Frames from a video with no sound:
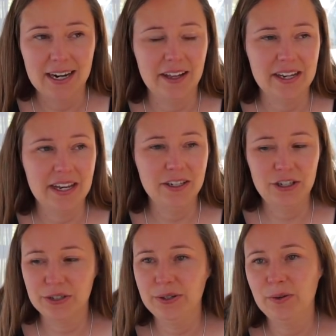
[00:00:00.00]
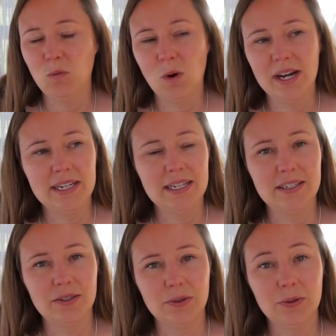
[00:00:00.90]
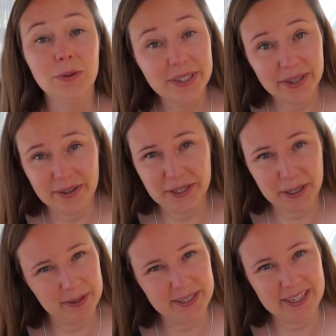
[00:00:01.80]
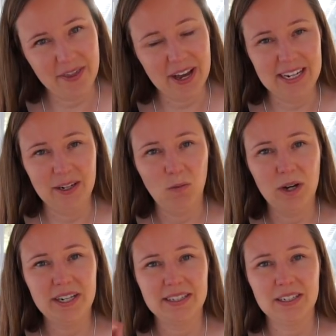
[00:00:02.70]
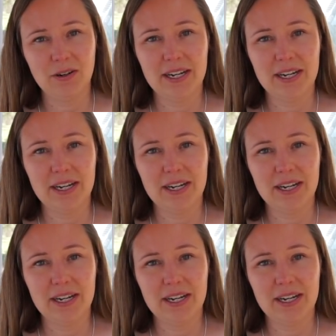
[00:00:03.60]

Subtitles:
Now the other 2, one is also at the top of the South Island and one is in